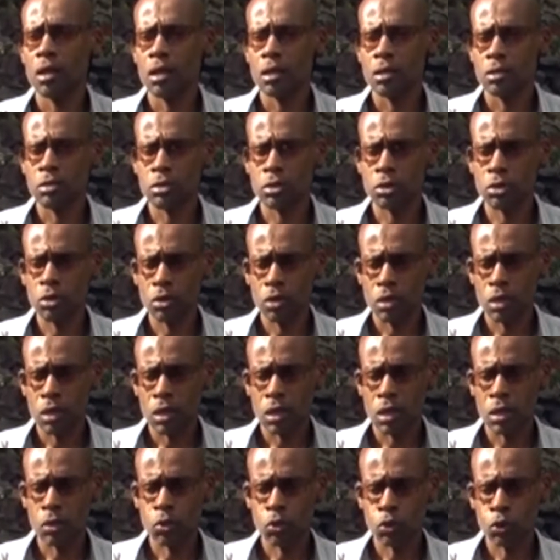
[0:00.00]
So
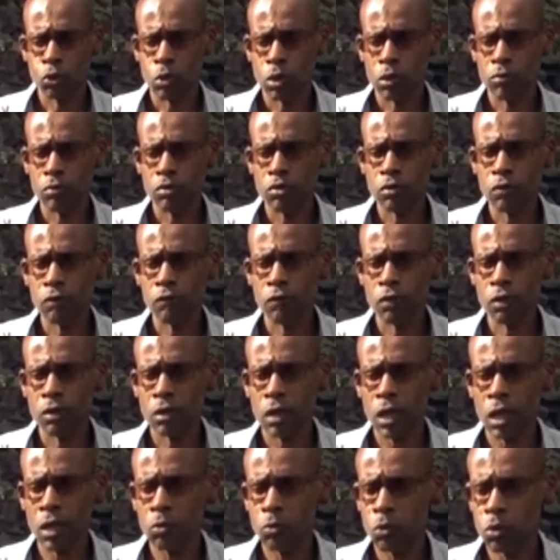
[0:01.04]
it took 12 years of fun
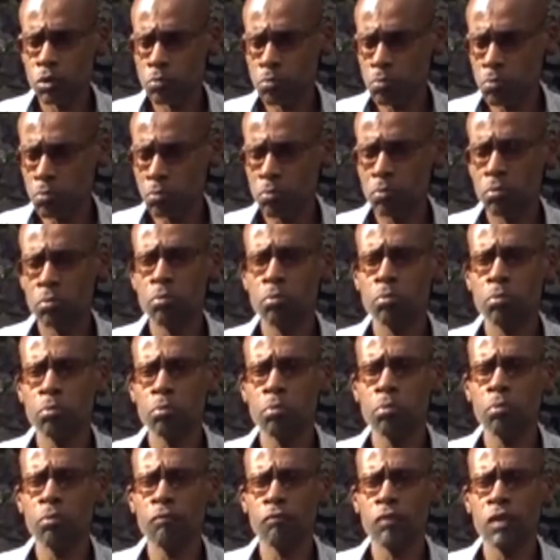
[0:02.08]
and was
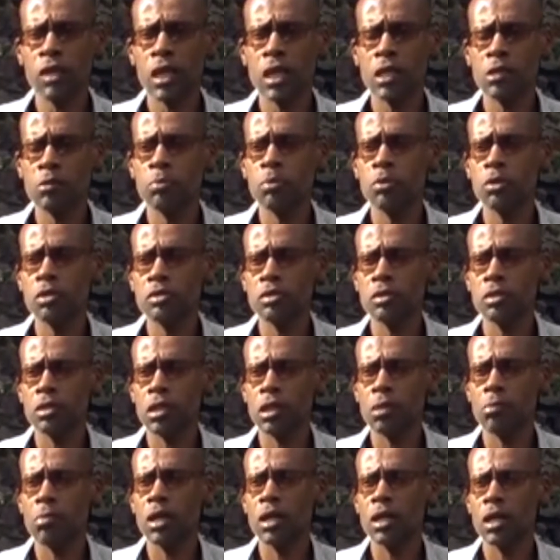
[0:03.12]
financed
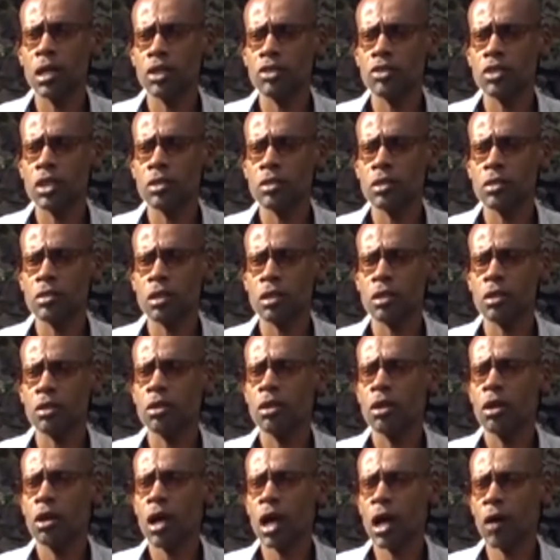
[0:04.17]
personally by King Charles II,
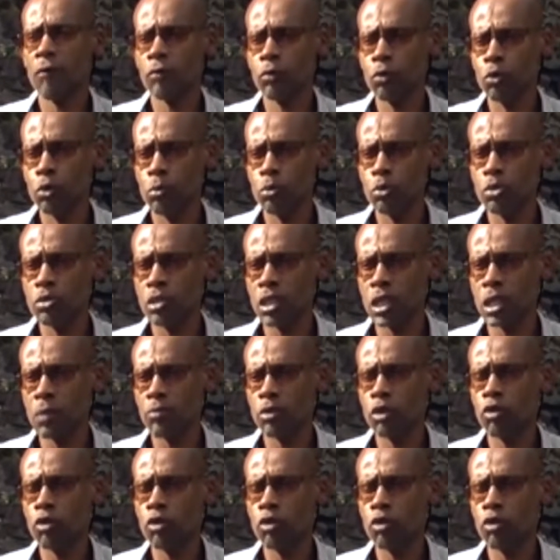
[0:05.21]
after whom it was named.